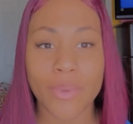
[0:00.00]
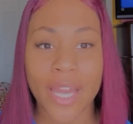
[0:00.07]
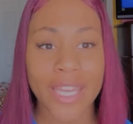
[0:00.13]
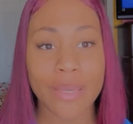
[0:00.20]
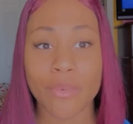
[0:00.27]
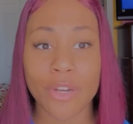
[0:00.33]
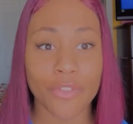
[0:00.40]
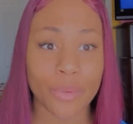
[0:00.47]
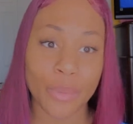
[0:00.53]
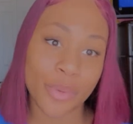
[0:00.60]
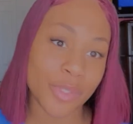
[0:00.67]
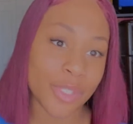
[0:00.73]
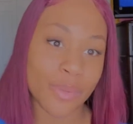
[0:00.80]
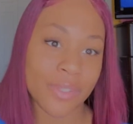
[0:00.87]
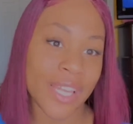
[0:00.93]
email from
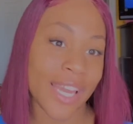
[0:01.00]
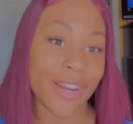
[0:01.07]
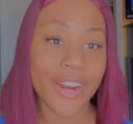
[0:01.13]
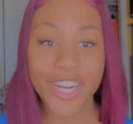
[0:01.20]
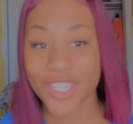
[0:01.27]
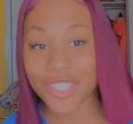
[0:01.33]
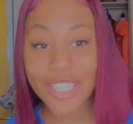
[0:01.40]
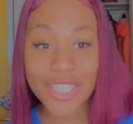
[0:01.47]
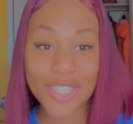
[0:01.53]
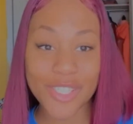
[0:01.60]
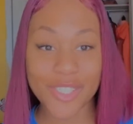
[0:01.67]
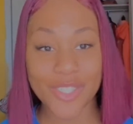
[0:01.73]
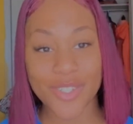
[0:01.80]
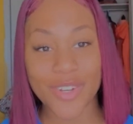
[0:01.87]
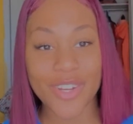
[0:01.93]
YouTube was like,
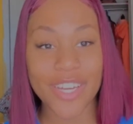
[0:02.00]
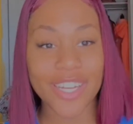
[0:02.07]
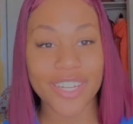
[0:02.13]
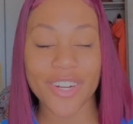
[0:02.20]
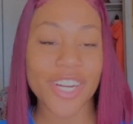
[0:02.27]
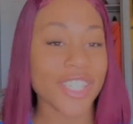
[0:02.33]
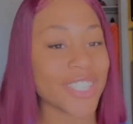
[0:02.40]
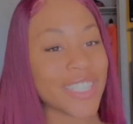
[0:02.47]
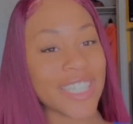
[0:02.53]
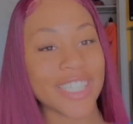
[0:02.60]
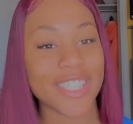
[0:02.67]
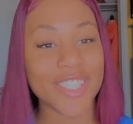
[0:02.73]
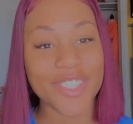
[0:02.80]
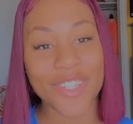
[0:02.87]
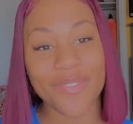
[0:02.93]
congratulations on
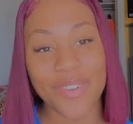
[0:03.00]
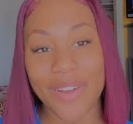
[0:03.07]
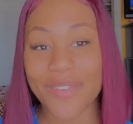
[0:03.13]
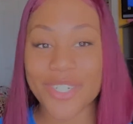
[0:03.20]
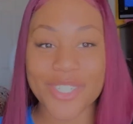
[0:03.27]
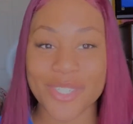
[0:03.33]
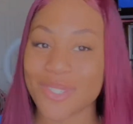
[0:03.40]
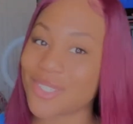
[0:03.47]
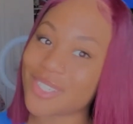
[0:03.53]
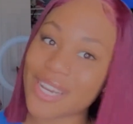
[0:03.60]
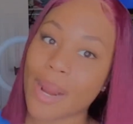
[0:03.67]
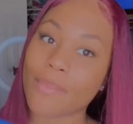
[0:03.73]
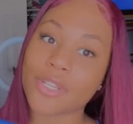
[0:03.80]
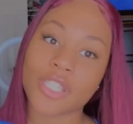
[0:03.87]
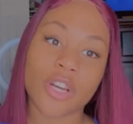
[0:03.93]
500
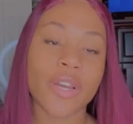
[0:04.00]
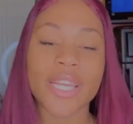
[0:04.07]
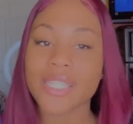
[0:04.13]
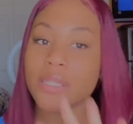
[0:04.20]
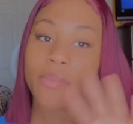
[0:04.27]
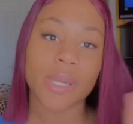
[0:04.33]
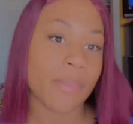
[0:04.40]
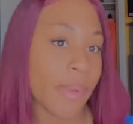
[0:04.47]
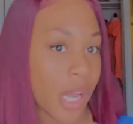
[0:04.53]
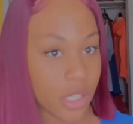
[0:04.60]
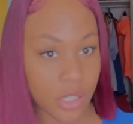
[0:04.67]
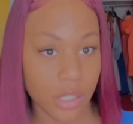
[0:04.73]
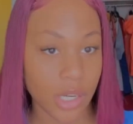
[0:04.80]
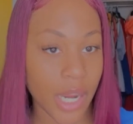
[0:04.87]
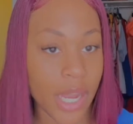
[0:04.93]
subscribers. So it's a big
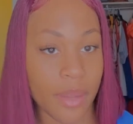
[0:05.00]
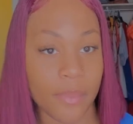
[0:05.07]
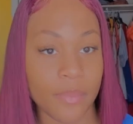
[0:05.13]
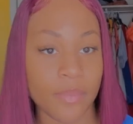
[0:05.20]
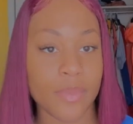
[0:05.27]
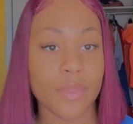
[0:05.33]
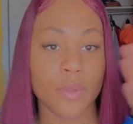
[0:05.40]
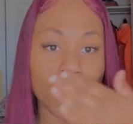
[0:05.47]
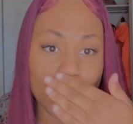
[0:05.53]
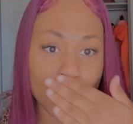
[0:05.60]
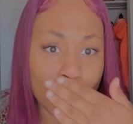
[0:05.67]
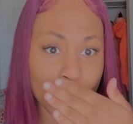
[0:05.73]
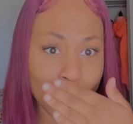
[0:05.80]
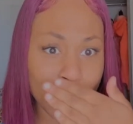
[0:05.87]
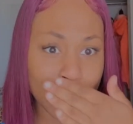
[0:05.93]
milestone, okay? Ooh,
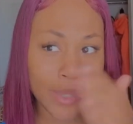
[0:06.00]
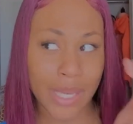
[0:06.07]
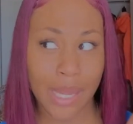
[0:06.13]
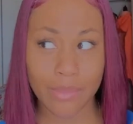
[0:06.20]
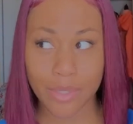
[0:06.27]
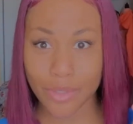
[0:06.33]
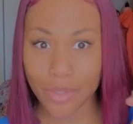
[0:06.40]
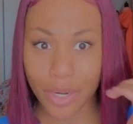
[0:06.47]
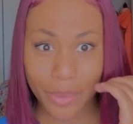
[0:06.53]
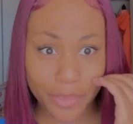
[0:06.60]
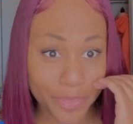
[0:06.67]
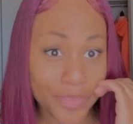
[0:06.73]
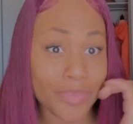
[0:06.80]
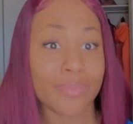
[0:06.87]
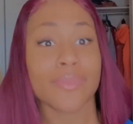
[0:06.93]
excuse me, I'm so sorry.
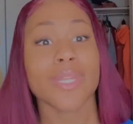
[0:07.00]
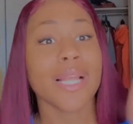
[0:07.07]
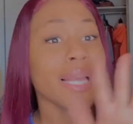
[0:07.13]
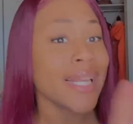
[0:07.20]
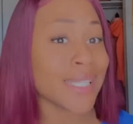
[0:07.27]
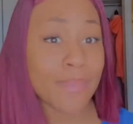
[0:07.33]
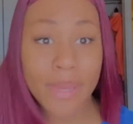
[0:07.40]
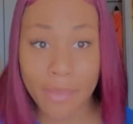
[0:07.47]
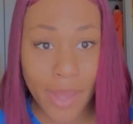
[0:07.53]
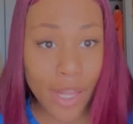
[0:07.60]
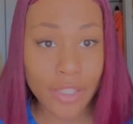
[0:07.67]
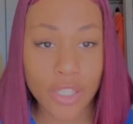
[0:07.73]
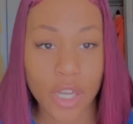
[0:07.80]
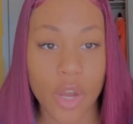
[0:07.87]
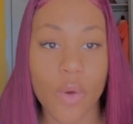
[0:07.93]
It's a big
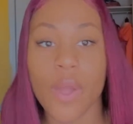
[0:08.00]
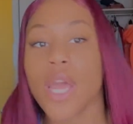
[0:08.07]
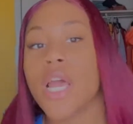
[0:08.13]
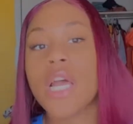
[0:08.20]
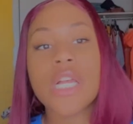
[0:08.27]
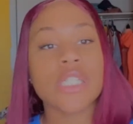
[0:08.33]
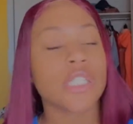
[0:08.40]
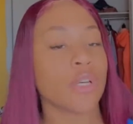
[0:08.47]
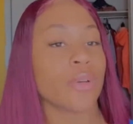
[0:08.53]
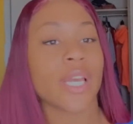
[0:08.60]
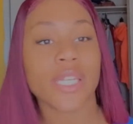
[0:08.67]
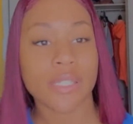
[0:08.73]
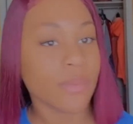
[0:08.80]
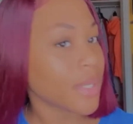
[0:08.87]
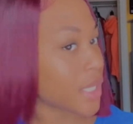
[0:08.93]
milestone. So
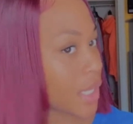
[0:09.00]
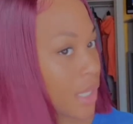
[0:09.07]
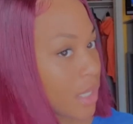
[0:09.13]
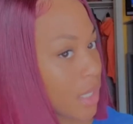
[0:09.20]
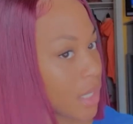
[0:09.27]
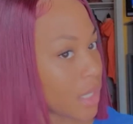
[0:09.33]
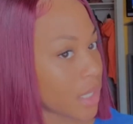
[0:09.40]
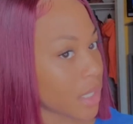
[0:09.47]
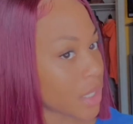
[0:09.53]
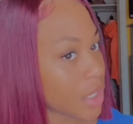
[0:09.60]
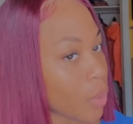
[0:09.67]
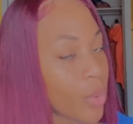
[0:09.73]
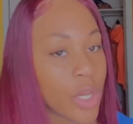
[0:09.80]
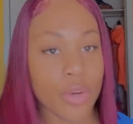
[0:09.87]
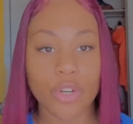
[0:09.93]
guess what?
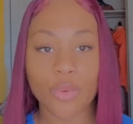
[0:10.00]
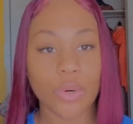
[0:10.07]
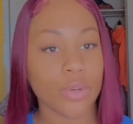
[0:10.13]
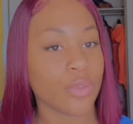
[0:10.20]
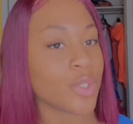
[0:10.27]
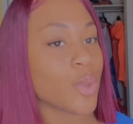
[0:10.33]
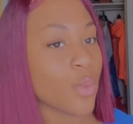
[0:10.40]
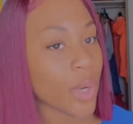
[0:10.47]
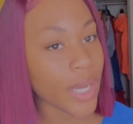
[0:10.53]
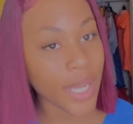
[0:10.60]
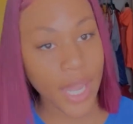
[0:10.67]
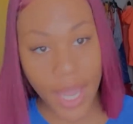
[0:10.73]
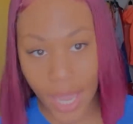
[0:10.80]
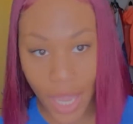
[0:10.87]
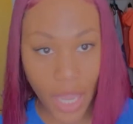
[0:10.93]
We on the road to
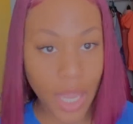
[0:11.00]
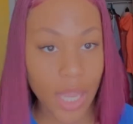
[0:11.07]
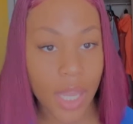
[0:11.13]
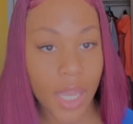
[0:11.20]
1K.